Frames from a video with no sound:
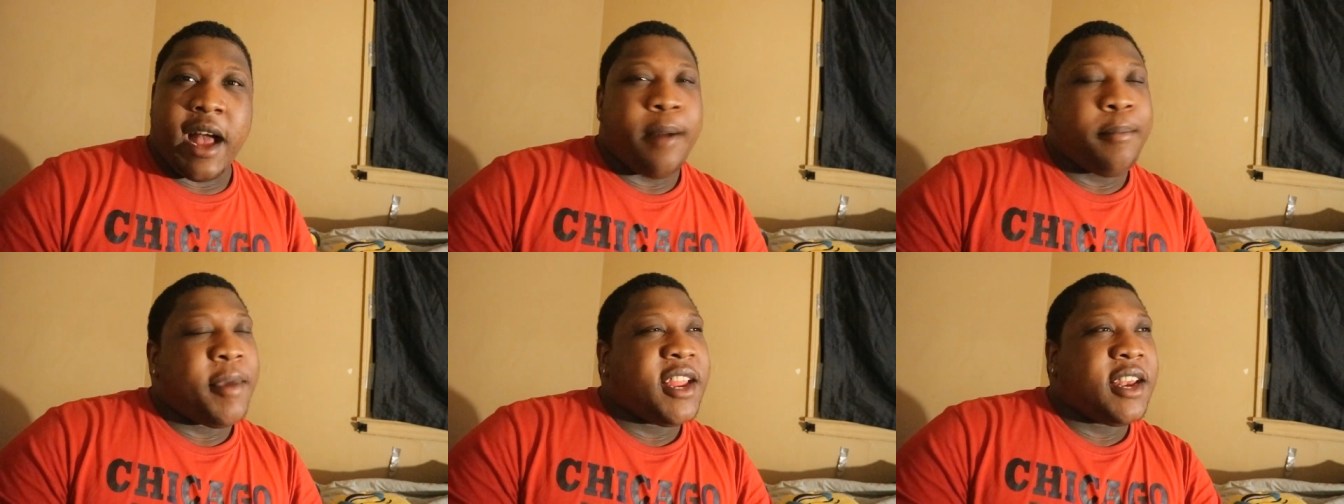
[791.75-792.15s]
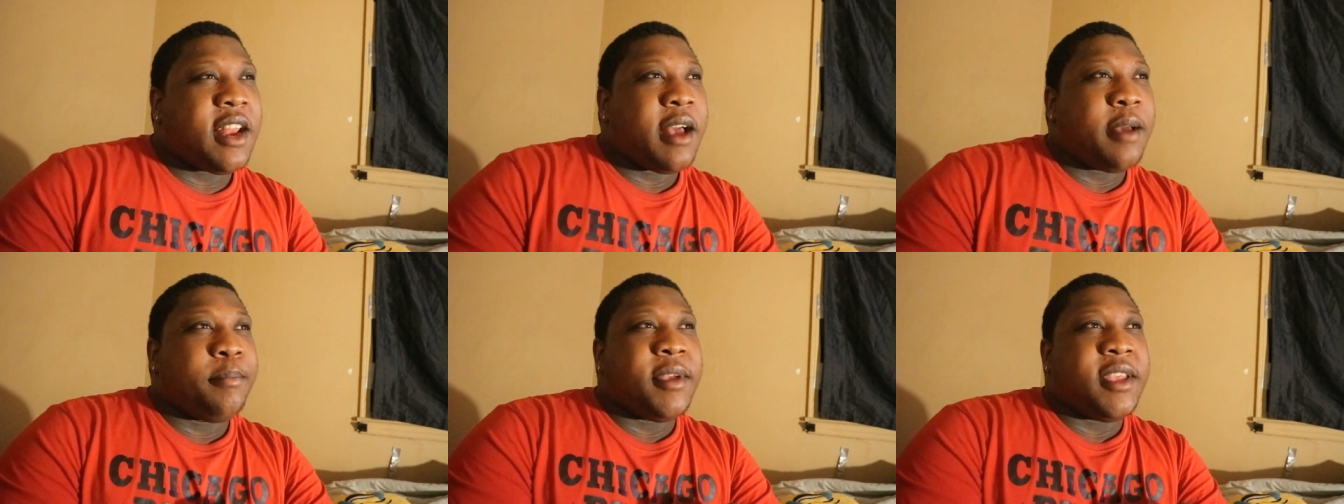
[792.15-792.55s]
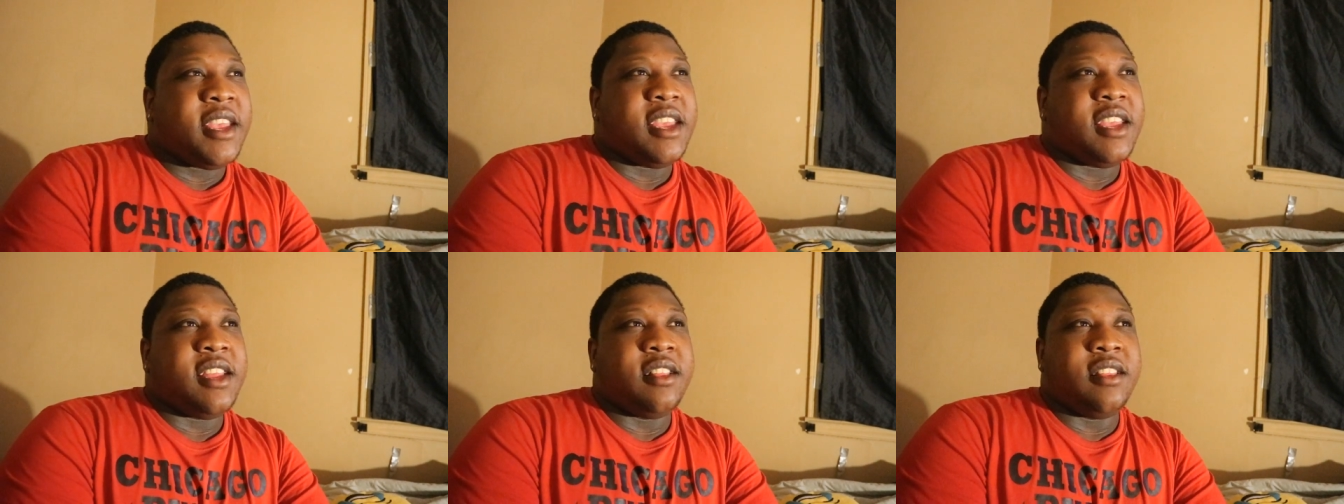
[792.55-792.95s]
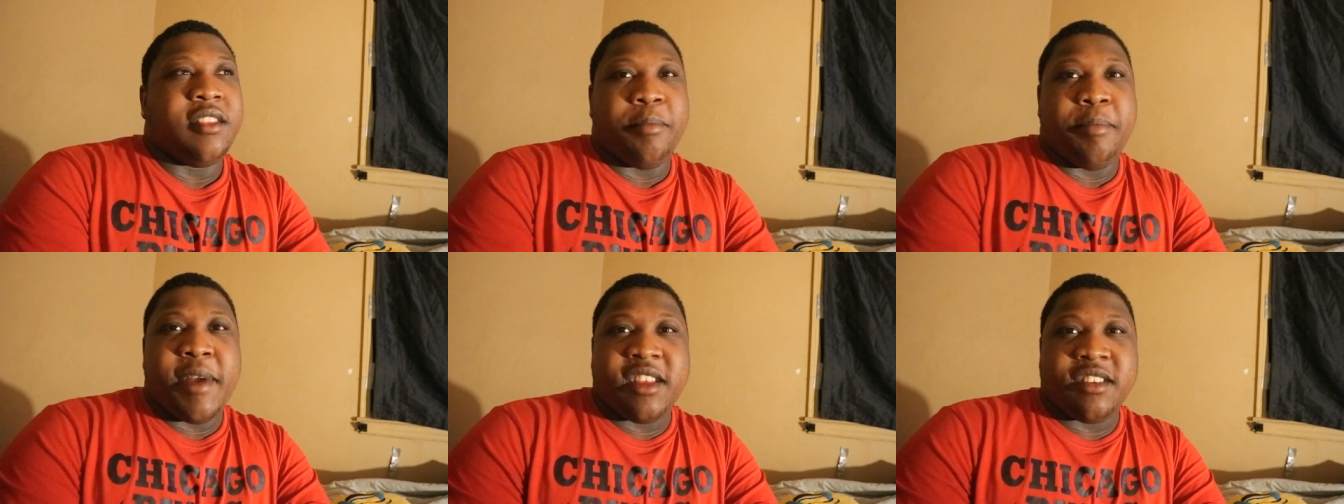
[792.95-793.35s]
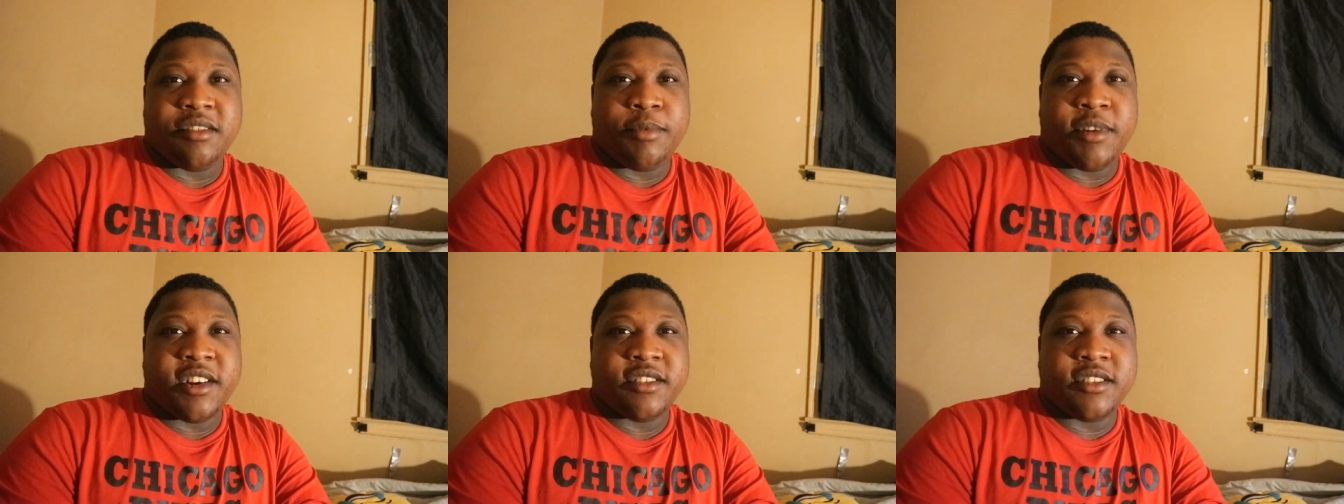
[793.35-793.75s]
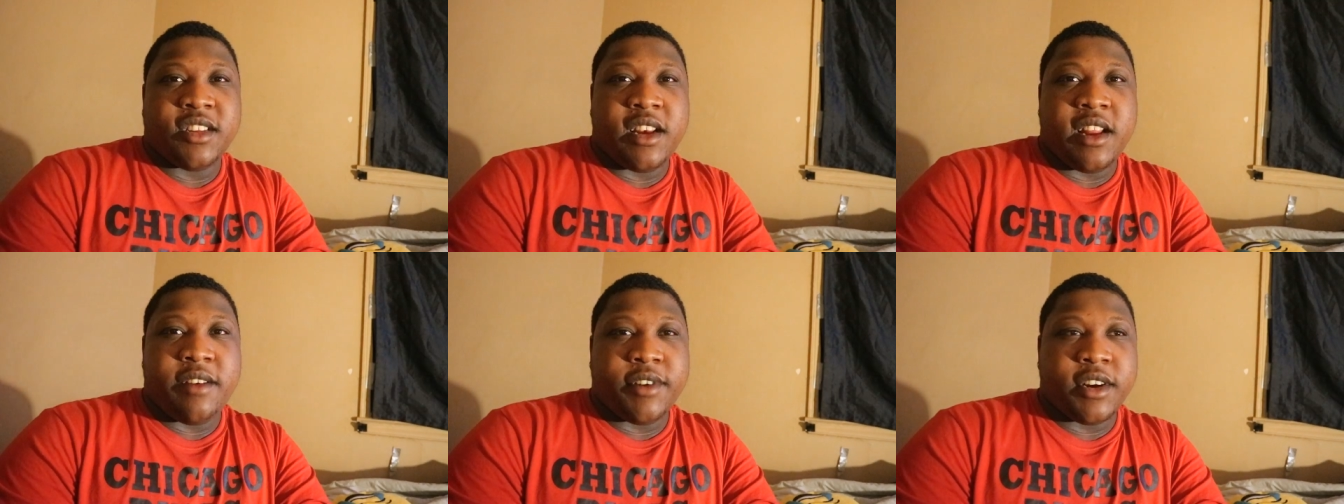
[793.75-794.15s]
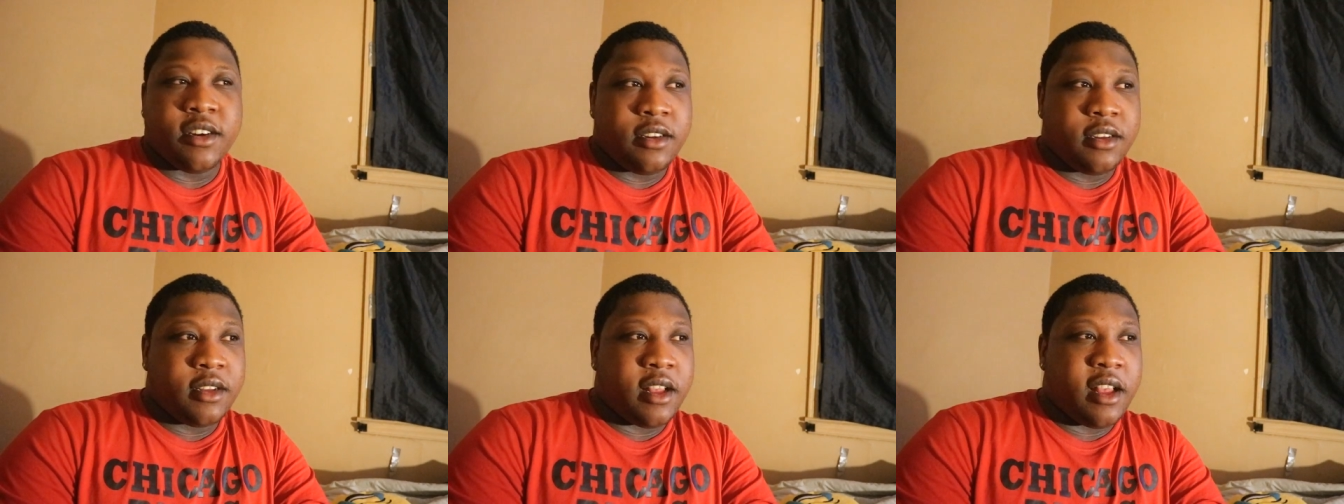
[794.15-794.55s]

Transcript: I may not be the best person ever.